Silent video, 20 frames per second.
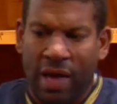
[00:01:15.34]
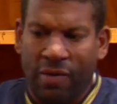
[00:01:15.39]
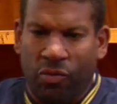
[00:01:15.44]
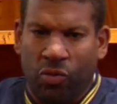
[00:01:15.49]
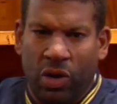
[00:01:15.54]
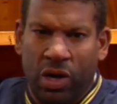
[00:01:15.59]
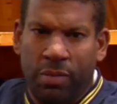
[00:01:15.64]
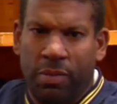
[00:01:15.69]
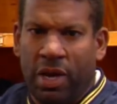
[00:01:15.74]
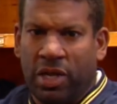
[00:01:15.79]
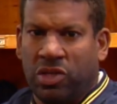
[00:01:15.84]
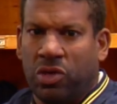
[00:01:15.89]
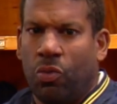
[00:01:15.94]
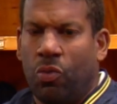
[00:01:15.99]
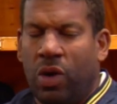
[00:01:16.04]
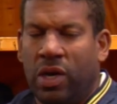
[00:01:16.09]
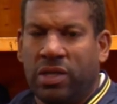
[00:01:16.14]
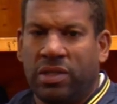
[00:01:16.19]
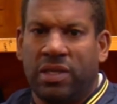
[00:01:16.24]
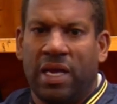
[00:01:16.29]
have running backs on
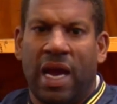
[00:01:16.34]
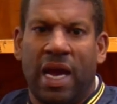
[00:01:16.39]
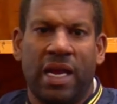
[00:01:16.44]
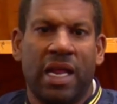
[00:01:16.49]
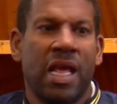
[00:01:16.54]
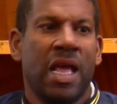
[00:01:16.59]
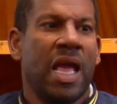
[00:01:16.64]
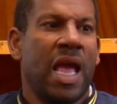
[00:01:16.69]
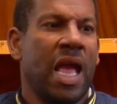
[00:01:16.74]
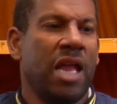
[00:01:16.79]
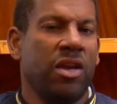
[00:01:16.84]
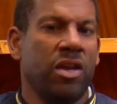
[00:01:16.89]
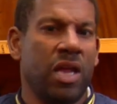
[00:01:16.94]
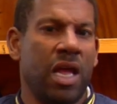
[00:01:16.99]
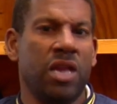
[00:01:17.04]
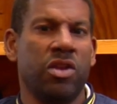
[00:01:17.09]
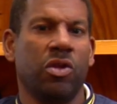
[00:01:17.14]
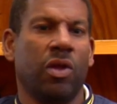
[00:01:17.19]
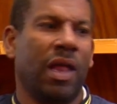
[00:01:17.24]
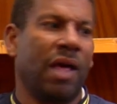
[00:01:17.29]
one side, and
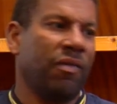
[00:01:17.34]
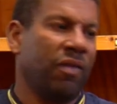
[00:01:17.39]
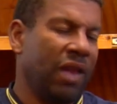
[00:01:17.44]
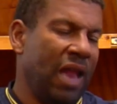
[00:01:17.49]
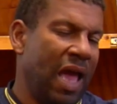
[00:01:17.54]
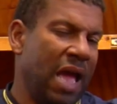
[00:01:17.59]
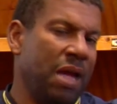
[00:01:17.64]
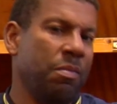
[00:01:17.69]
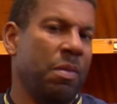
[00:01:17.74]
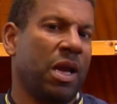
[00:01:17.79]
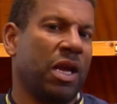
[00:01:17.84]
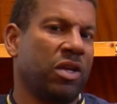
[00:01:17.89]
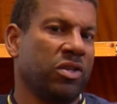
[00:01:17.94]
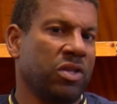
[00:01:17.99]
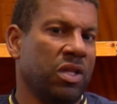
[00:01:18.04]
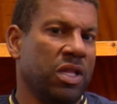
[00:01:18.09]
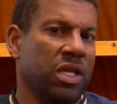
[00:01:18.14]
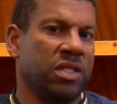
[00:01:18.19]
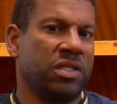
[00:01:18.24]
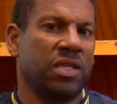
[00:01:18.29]
then you'll have linebackers
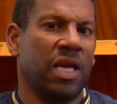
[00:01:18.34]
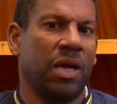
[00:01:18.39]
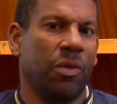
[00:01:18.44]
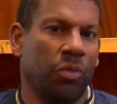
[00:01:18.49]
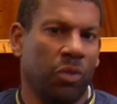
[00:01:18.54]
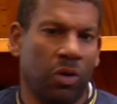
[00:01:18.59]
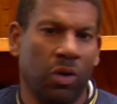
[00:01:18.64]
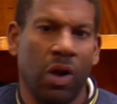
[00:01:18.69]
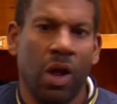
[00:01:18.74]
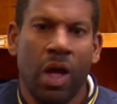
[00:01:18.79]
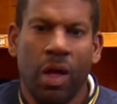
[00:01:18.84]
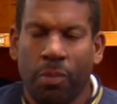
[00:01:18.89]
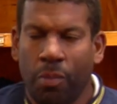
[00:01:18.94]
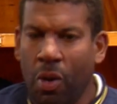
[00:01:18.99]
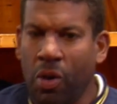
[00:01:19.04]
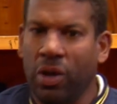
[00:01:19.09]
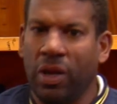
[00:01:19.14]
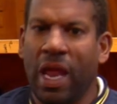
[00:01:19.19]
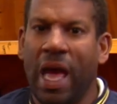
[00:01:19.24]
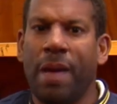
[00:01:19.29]
on this side where,
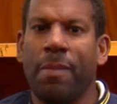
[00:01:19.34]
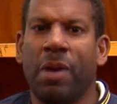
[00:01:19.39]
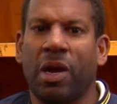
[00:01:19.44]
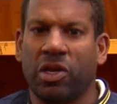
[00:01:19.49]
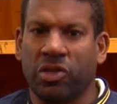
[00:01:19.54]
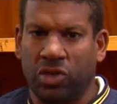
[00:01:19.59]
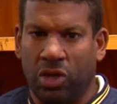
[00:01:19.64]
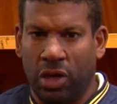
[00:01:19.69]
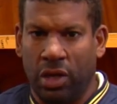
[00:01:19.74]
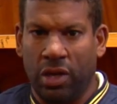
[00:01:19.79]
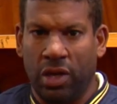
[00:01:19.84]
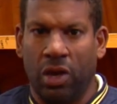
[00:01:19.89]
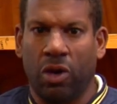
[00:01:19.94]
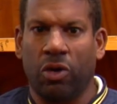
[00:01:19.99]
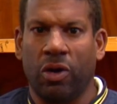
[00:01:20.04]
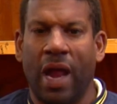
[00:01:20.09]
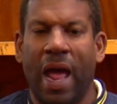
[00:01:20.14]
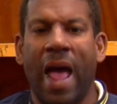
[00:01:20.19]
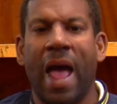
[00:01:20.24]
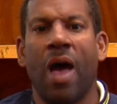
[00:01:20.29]
boy, linebackers are going to
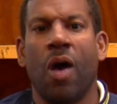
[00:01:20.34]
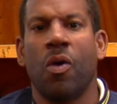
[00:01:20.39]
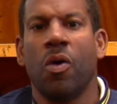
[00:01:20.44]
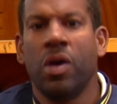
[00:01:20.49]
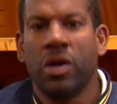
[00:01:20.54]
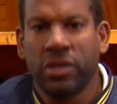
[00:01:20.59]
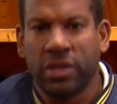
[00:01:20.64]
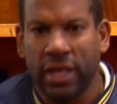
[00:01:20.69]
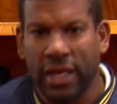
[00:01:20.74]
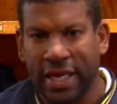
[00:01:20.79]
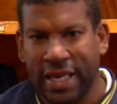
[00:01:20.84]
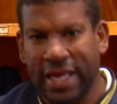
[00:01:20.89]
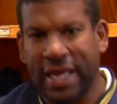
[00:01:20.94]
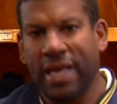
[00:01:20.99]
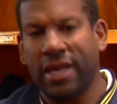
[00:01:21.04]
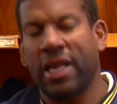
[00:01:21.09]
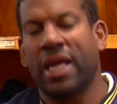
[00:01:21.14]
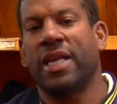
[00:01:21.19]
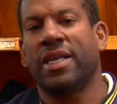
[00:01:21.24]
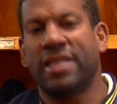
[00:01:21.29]
learn how to
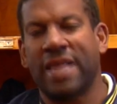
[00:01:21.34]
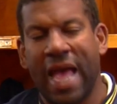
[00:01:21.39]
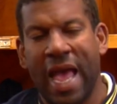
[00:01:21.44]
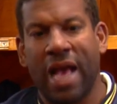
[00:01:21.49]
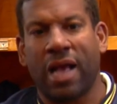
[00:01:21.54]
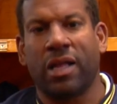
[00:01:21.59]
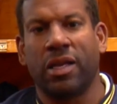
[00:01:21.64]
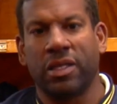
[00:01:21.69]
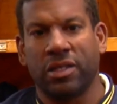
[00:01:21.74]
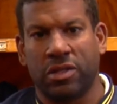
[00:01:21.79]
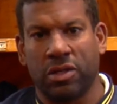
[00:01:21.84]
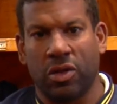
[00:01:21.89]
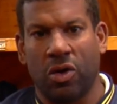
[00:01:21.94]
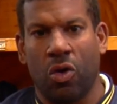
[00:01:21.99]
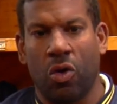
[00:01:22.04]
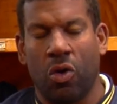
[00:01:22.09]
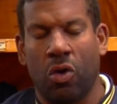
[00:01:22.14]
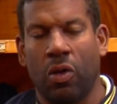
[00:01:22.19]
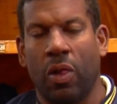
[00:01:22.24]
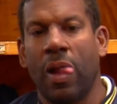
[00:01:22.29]
hit and tackle into the
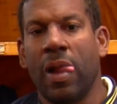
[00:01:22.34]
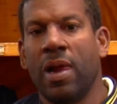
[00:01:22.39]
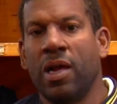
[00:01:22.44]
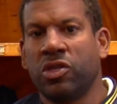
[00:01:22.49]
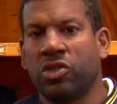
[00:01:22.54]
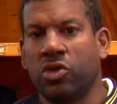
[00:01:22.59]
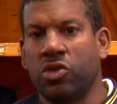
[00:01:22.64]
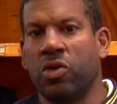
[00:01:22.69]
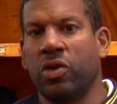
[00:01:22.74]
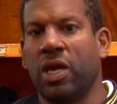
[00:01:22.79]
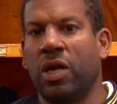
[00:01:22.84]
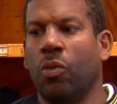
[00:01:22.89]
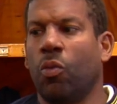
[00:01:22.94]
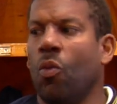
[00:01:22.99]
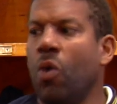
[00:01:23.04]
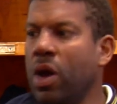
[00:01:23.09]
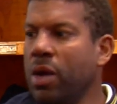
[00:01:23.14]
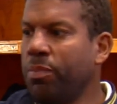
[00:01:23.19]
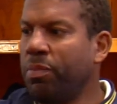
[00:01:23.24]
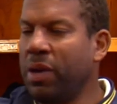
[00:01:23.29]
hole. So you're getting
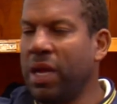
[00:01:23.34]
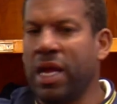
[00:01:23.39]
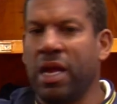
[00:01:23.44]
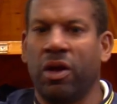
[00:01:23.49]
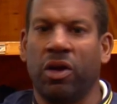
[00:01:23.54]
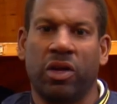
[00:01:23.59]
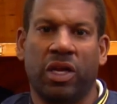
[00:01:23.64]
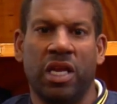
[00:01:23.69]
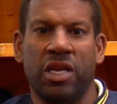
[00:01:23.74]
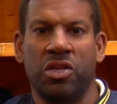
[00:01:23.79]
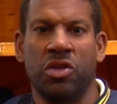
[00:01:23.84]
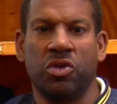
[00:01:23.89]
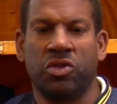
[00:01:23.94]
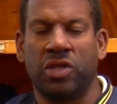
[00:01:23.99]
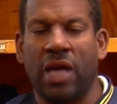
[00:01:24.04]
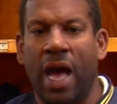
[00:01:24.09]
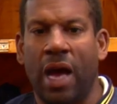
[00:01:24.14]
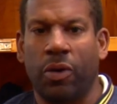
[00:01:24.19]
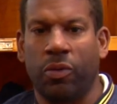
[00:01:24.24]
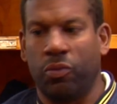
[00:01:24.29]
one player getting used
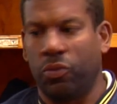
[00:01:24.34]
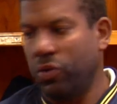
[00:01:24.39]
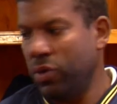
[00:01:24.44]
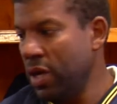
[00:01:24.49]
to how